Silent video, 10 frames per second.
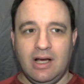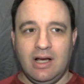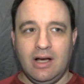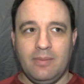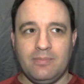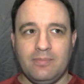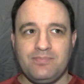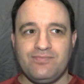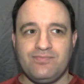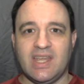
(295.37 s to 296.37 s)

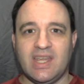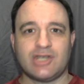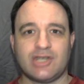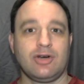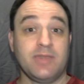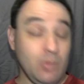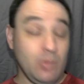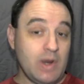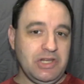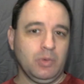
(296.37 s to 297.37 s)
in terms of
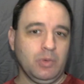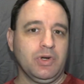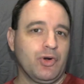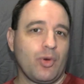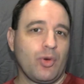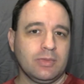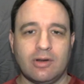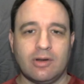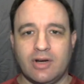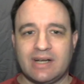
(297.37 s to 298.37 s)
what you would normally
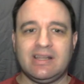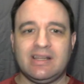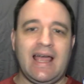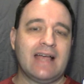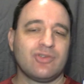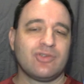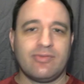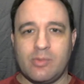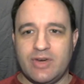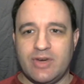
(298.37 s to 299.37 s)
learn in class
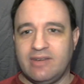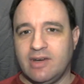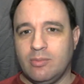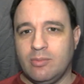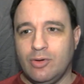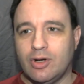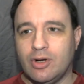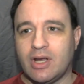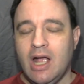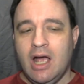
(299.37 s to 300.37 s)
or from reading in a
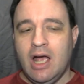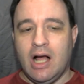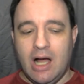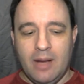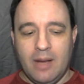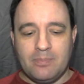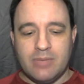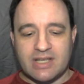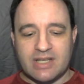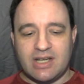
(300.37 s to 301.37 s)
book,
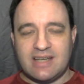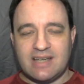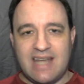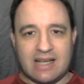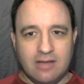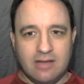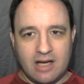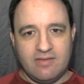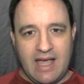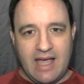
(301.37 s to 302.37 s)
but it's going to take a
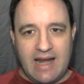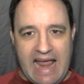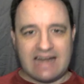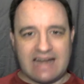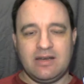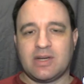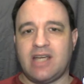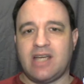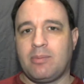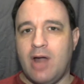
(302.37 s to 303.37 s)
lot of that
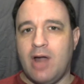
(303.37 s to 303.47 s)
academic-type